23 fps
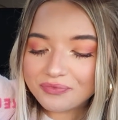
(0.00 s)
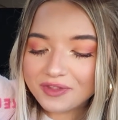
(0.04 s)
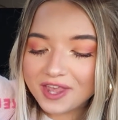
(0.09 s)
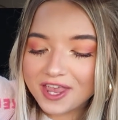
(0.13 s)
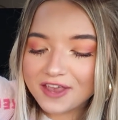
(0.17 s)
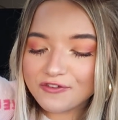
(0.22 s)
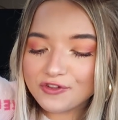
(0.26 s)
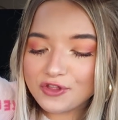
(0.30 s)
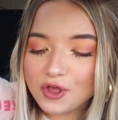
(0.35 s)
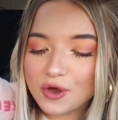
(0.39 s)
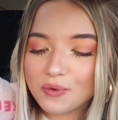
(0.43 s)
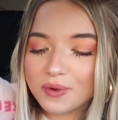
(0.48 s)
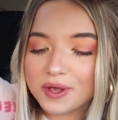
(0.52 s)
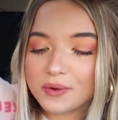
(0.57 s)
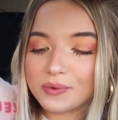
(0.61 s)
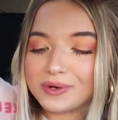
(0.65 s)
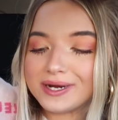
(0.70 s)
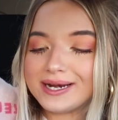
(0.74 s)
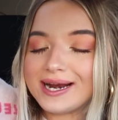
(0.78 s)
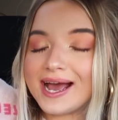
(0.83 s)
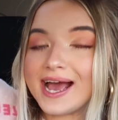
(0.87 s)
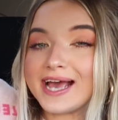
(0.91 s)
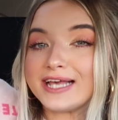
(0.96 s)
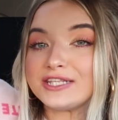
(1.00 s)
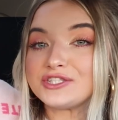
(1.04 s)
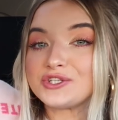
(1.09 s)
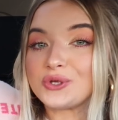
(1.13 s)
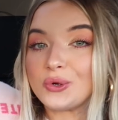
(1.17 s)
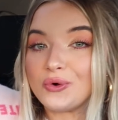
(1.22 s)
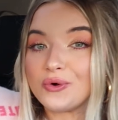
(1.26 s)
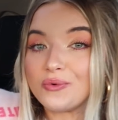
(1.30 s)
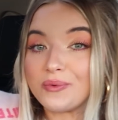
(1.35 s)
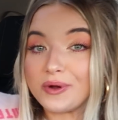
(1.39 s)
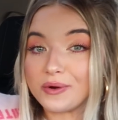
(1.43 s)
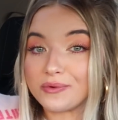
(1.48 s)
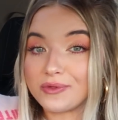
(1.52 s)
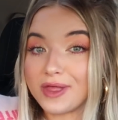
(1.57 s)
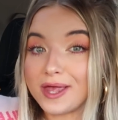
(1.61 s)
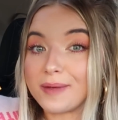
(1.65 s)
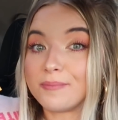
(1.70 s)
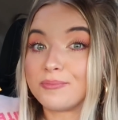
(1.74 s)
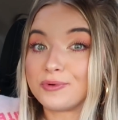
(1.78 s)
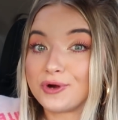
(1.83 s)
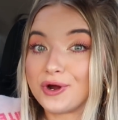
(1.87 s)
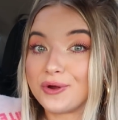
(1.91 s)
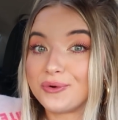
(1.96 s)
Even though we were in high school and we were
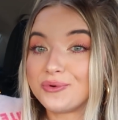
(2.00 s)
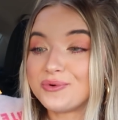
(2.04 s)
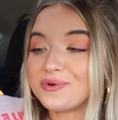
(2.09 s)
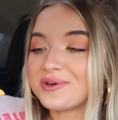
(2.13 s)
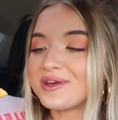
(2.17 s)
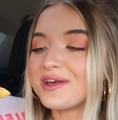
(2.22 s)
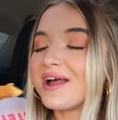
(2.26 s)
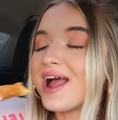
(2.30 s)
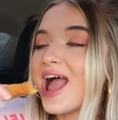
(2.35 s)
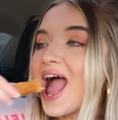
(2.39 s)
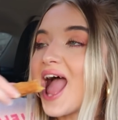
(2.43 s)
like broke.